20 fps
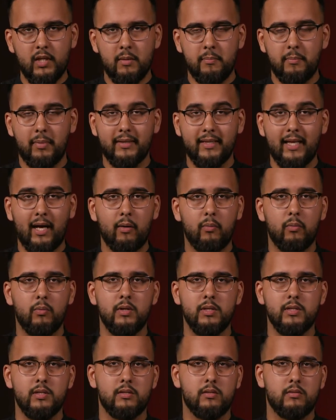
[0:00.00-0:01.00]
but that
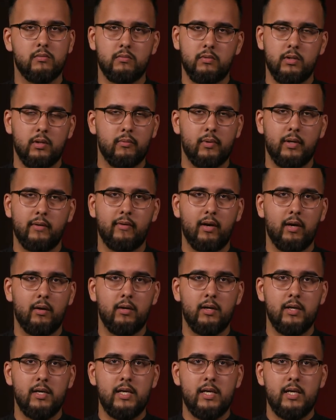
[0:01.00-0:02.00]
was you know one of our
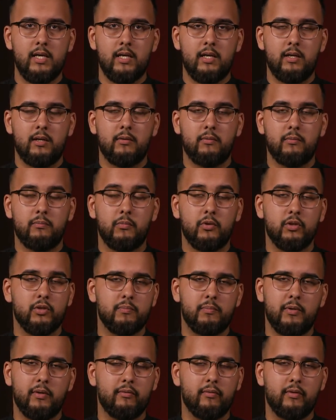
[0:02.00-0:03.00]

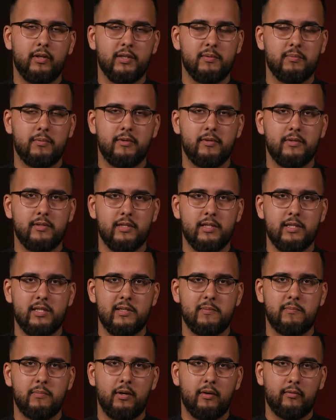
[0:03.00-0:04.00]
most beautiful
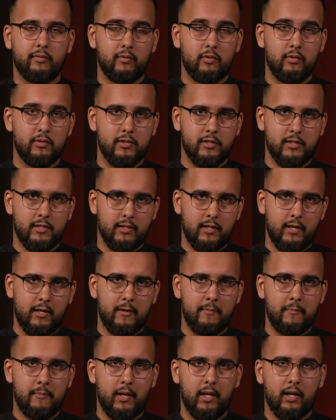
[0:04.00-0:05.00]
experiences but of course um,